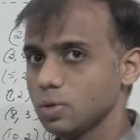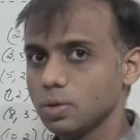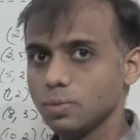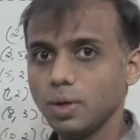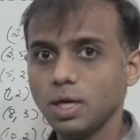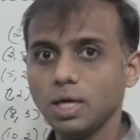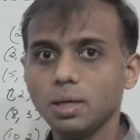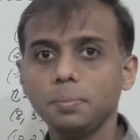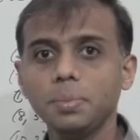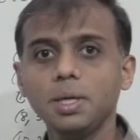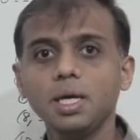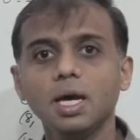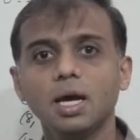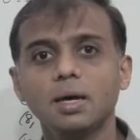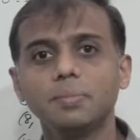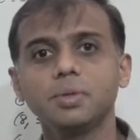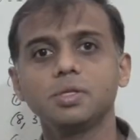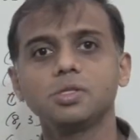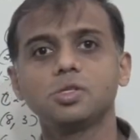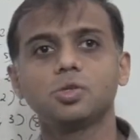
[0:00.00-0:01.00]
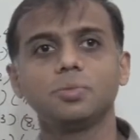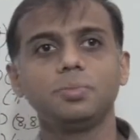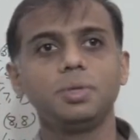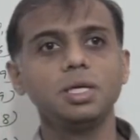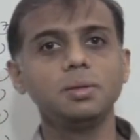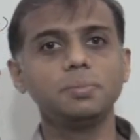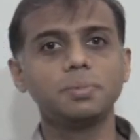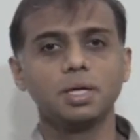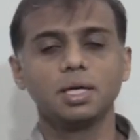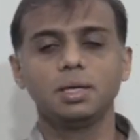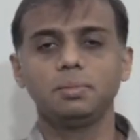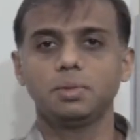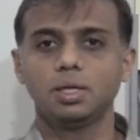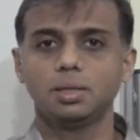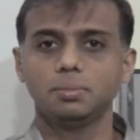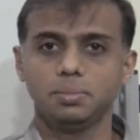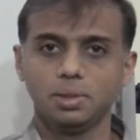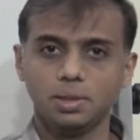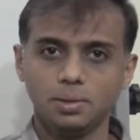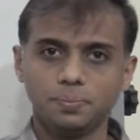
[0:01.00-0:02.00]
where p happens to be a prime
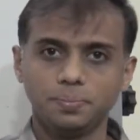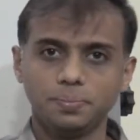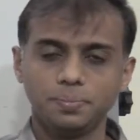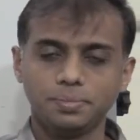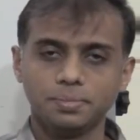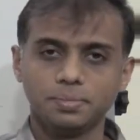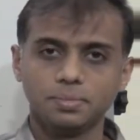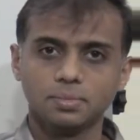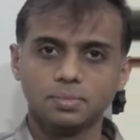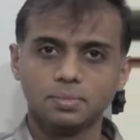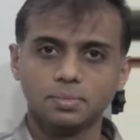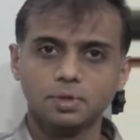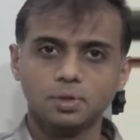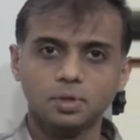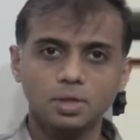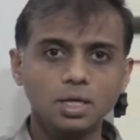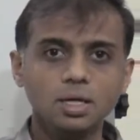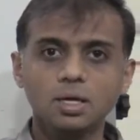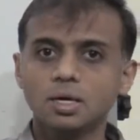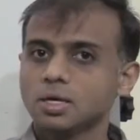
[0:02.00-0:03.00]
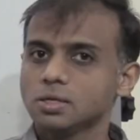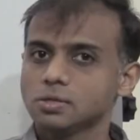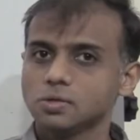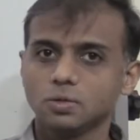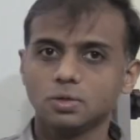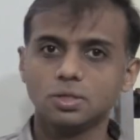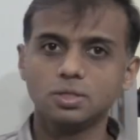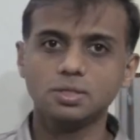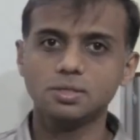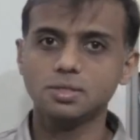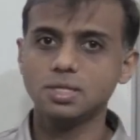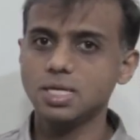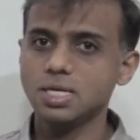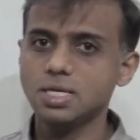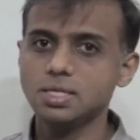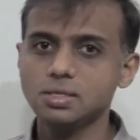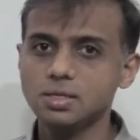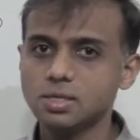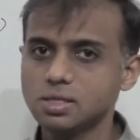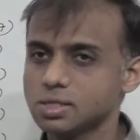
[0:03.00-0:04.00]
number okay so this is the
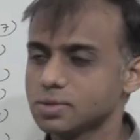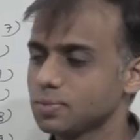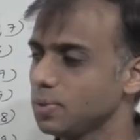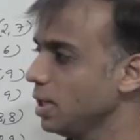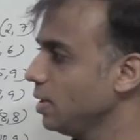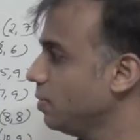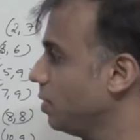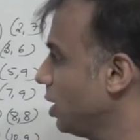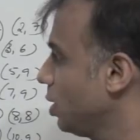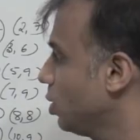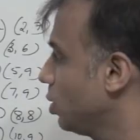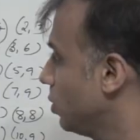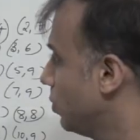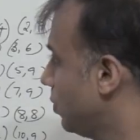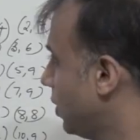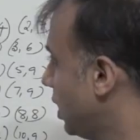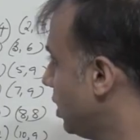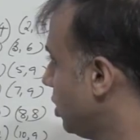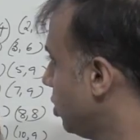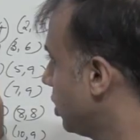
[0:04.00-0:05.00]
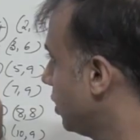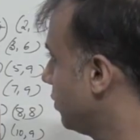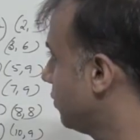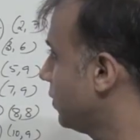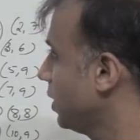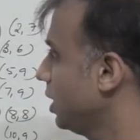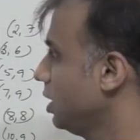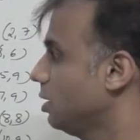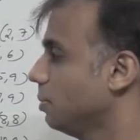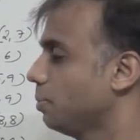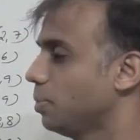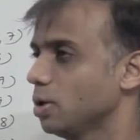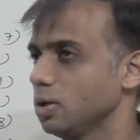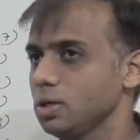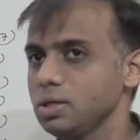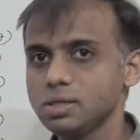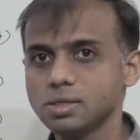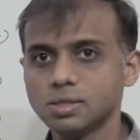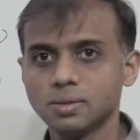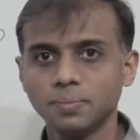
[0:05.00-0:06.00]
easiest way where you where you can find the
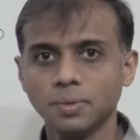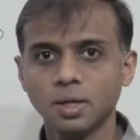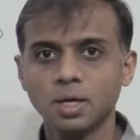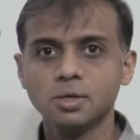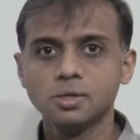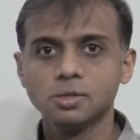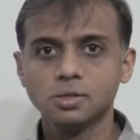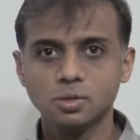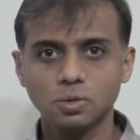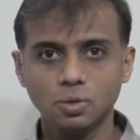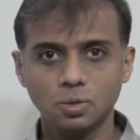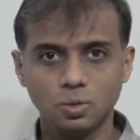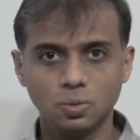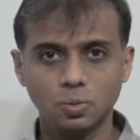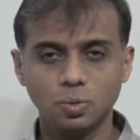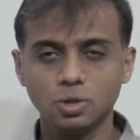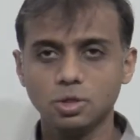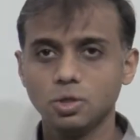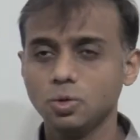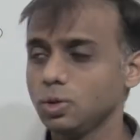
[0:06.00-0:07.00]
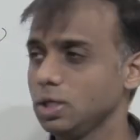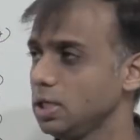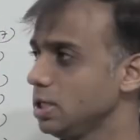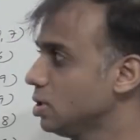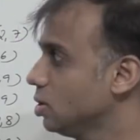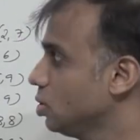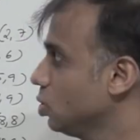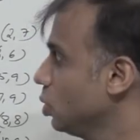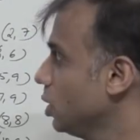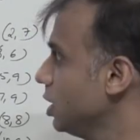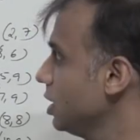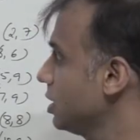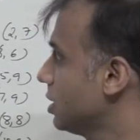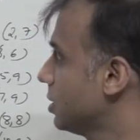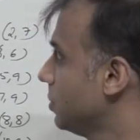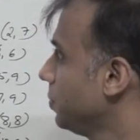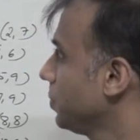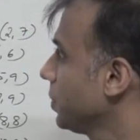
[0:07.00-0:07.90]
points so what you need to do is